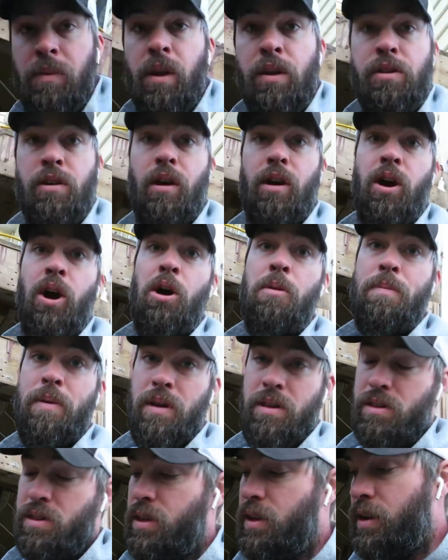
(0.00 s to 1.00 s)
so our hope
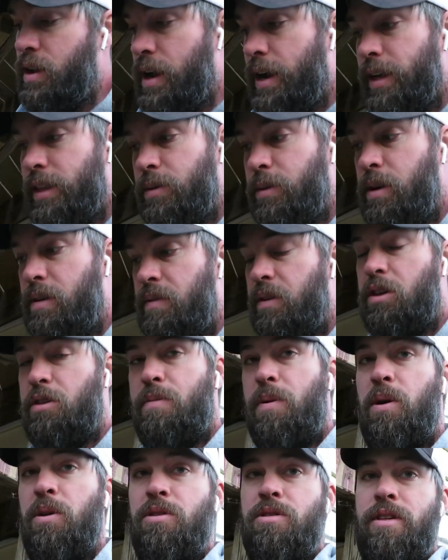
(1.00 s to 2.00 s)
is that now that we've
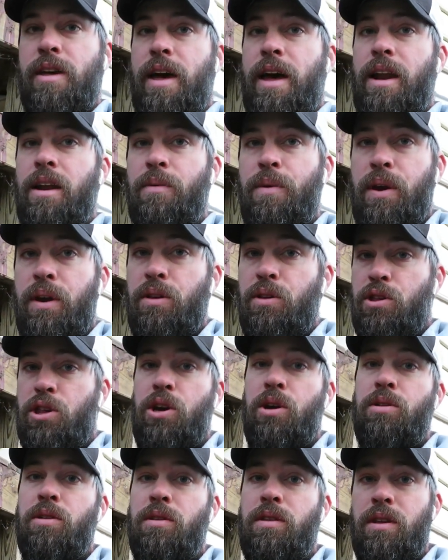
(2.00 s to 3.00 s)
exposed that and we can
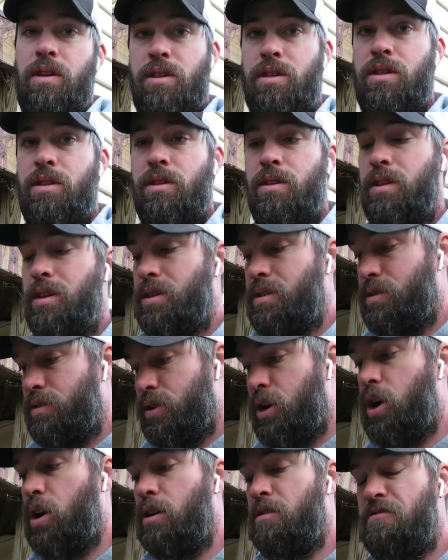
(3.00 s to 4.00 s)
show that this this
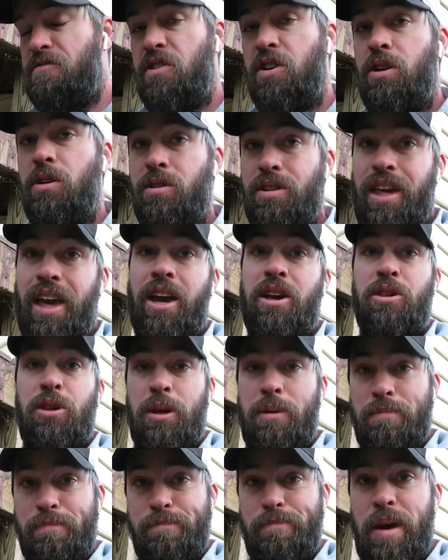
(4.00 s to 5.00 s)
current footer is
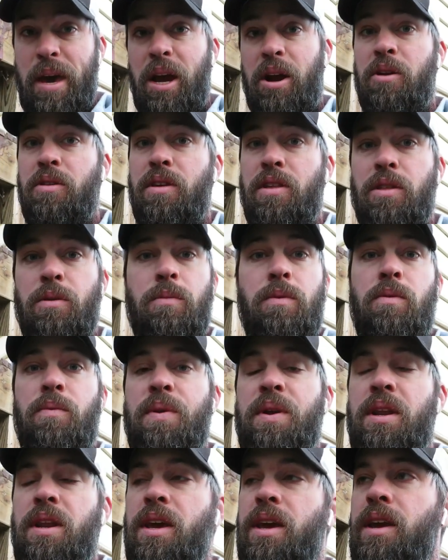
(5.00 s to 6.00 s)
actually bigger than the one
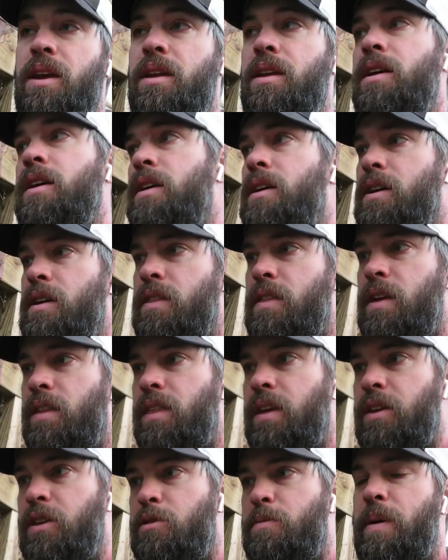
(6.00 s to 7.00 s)
we need
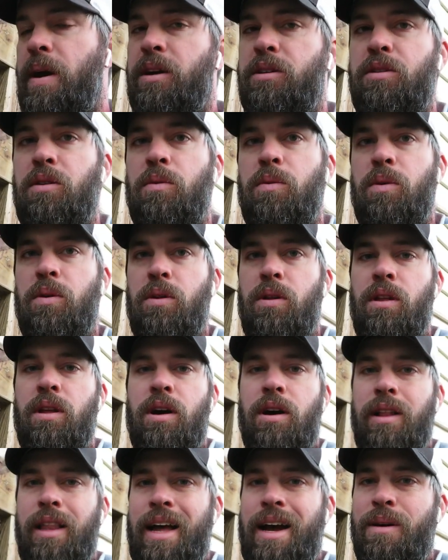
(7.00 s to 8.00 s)
that the inspector will
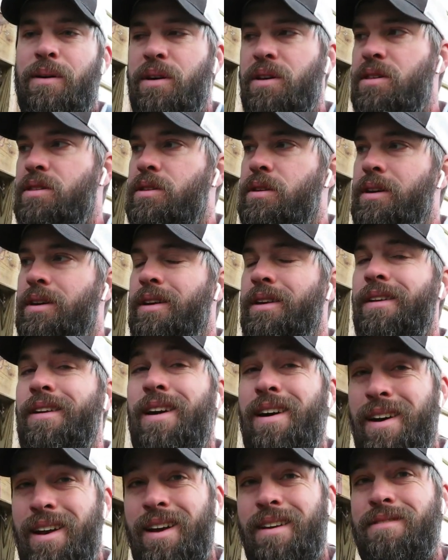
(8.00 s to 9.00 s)
allow us to
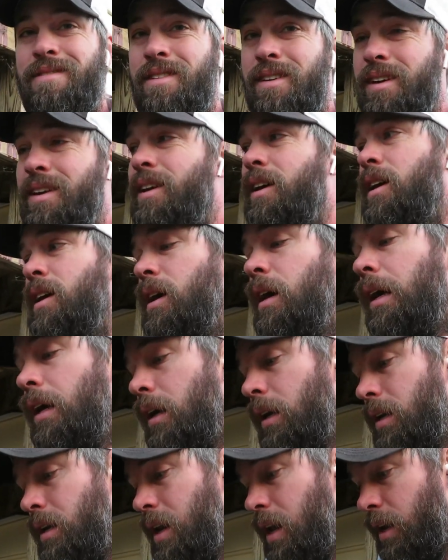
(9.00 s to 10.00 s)
not have to
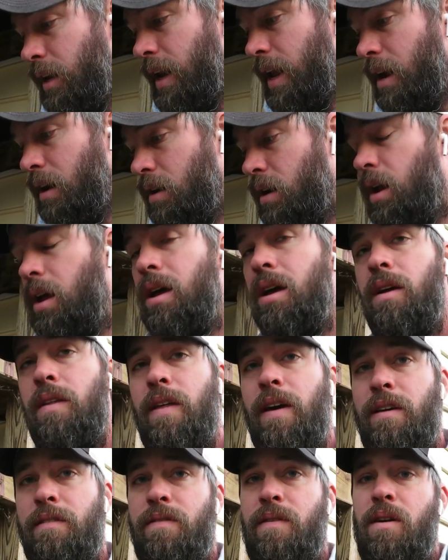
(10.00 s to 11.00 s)
dig down
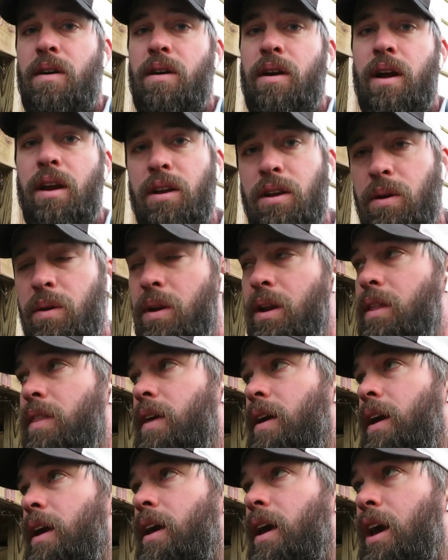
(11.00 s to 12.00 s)
that far and do
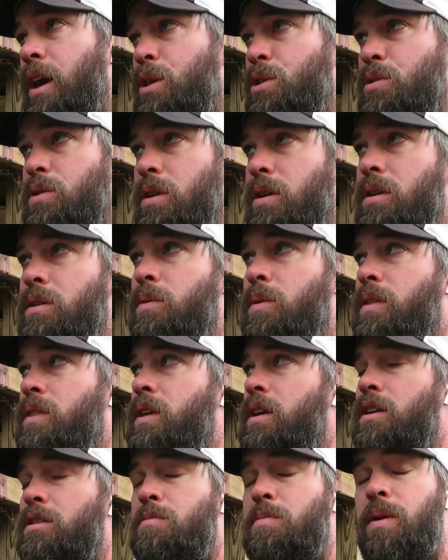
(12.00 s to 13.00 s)
anything extra with
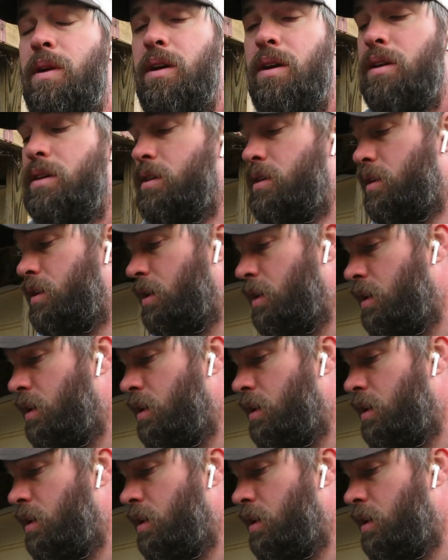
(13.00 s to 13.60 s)
these because